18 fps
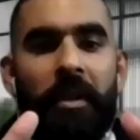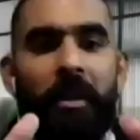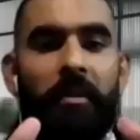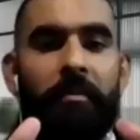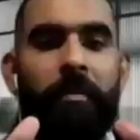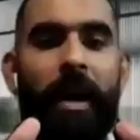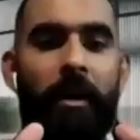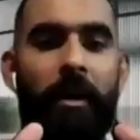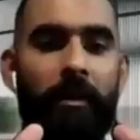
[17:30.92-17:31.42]

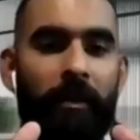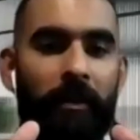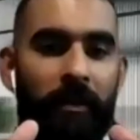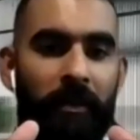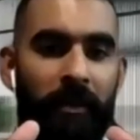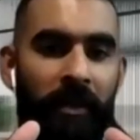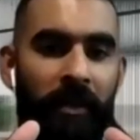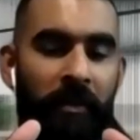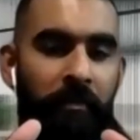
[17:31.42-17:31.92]
about
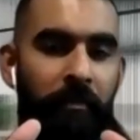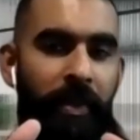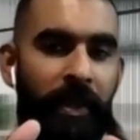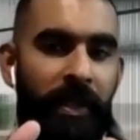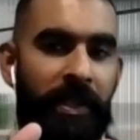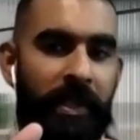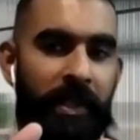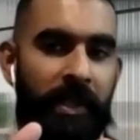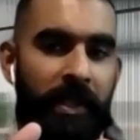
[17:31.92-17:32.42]
the
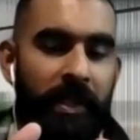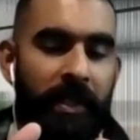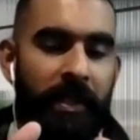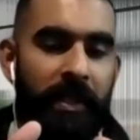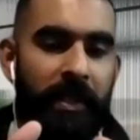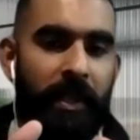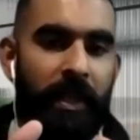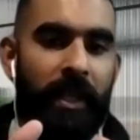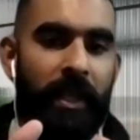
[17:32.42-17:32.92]

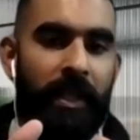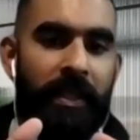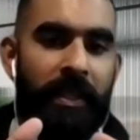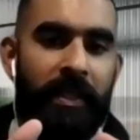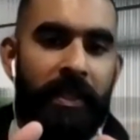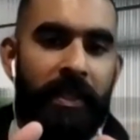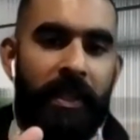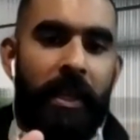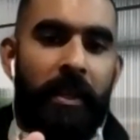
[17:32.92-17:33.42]
business
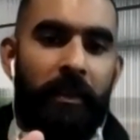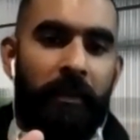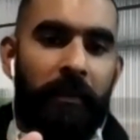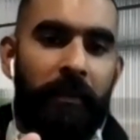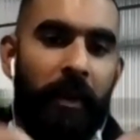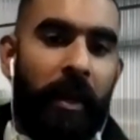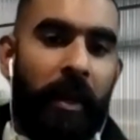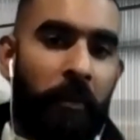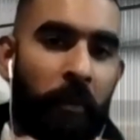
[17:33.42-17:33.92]

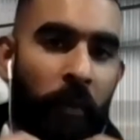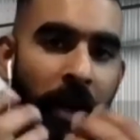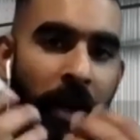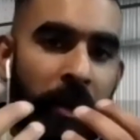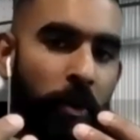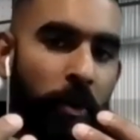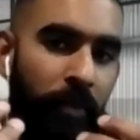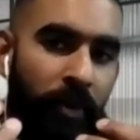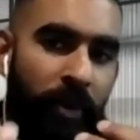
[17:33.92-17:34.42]
itself and where
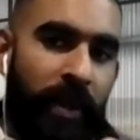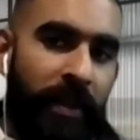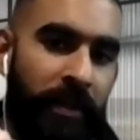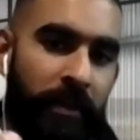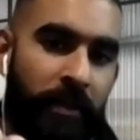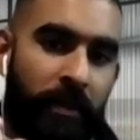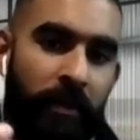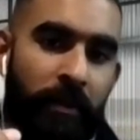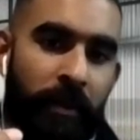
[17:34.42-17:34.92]
you're
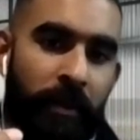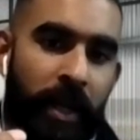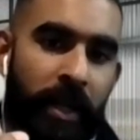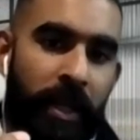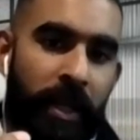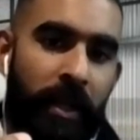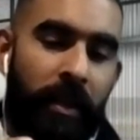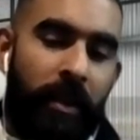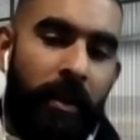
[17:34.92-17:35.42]
present
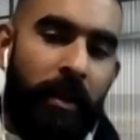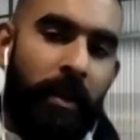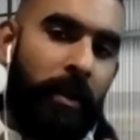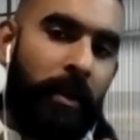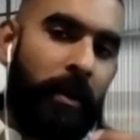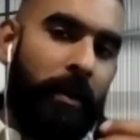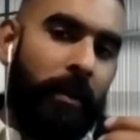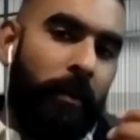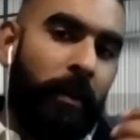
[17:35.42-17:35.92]
already,
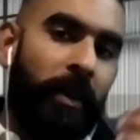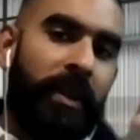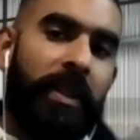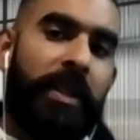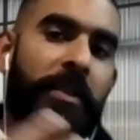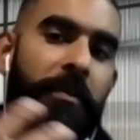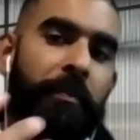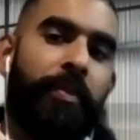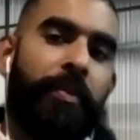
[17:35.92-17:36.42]
with
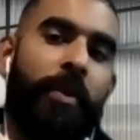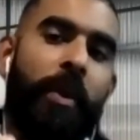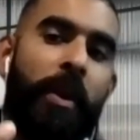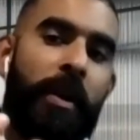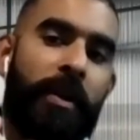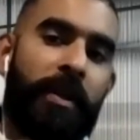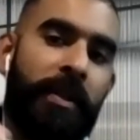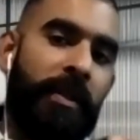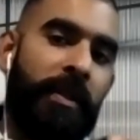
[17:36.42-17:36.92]
these
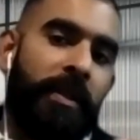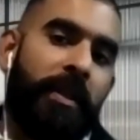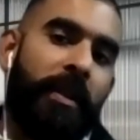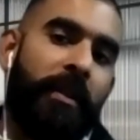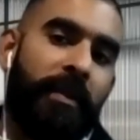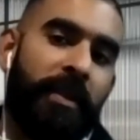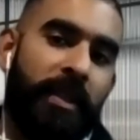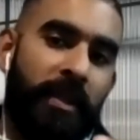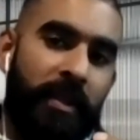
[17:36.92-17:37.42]
products and
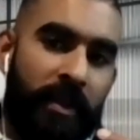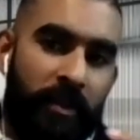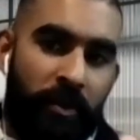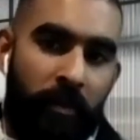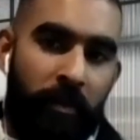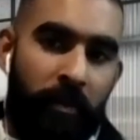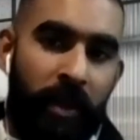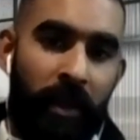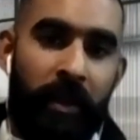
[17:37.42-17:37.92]
services that
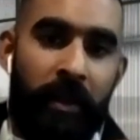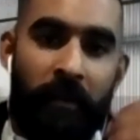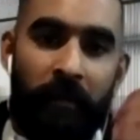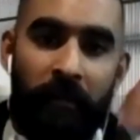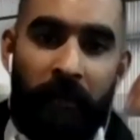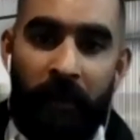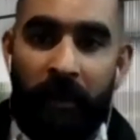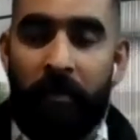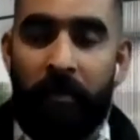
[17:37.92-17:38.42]
you're building
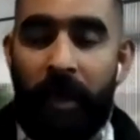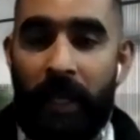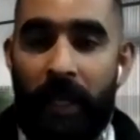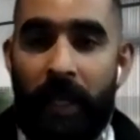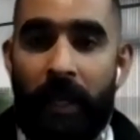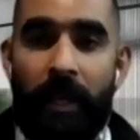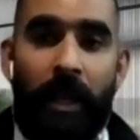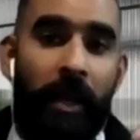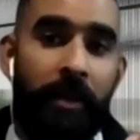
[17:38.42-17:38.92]
for the
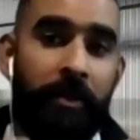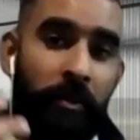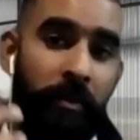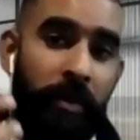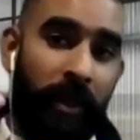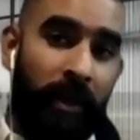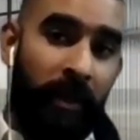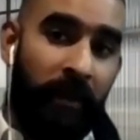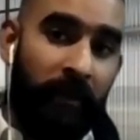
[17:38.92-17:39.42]
B and you're
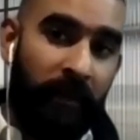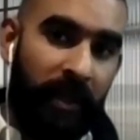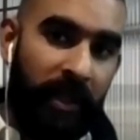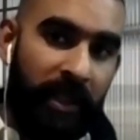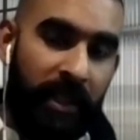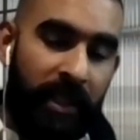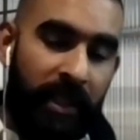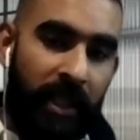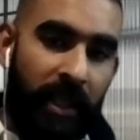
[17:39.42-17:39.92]
building for the
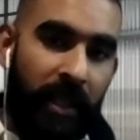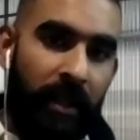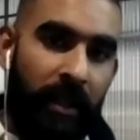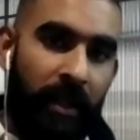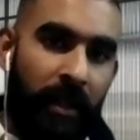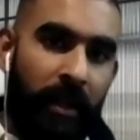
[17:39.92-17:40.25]
C,